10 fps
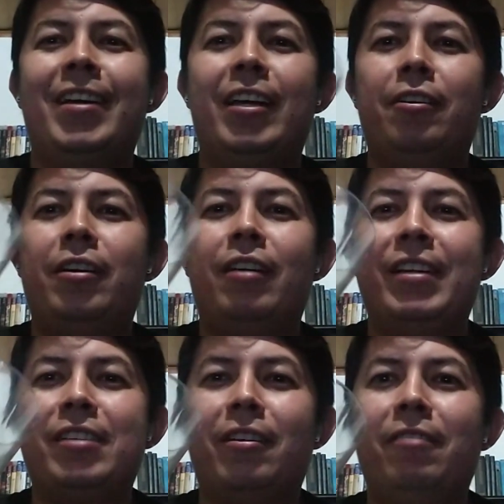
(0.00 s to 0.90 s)
I know you have an
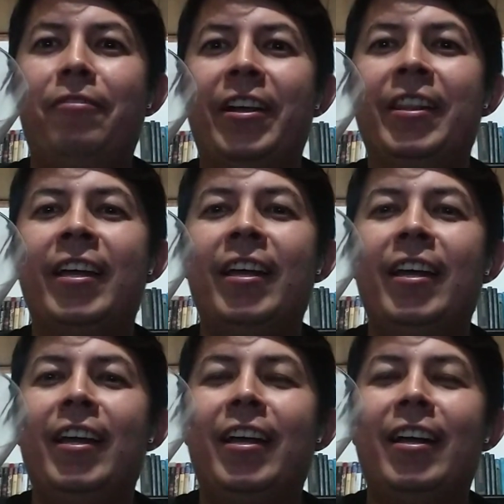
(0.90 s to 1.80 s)
Australian friend.
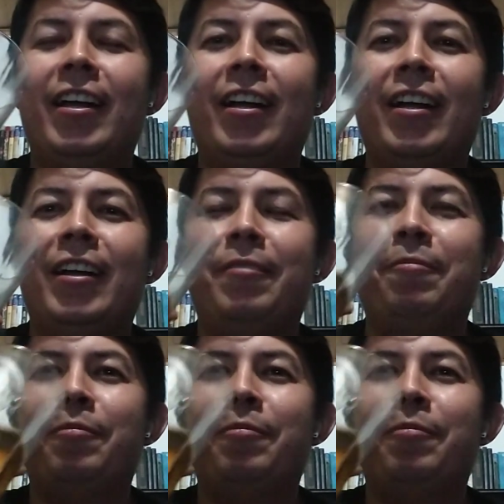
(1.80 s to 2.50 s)
I